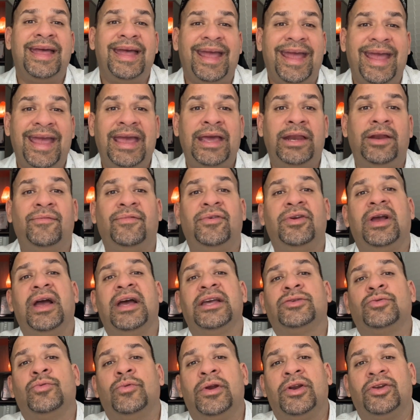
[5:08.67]
And if you
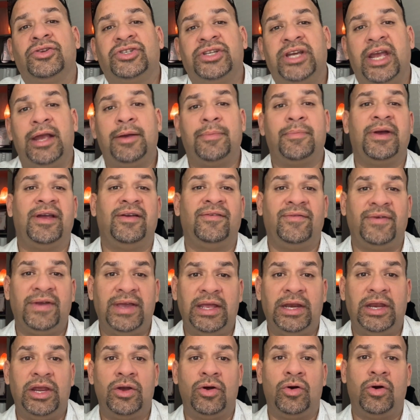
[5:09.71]
guys want to check my
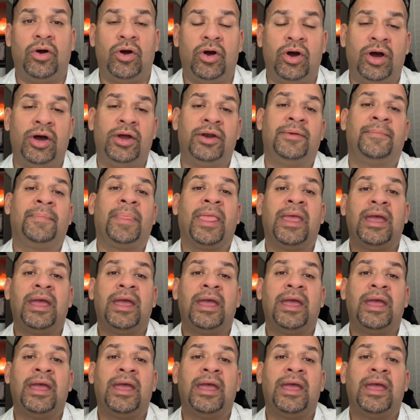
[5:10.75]
video on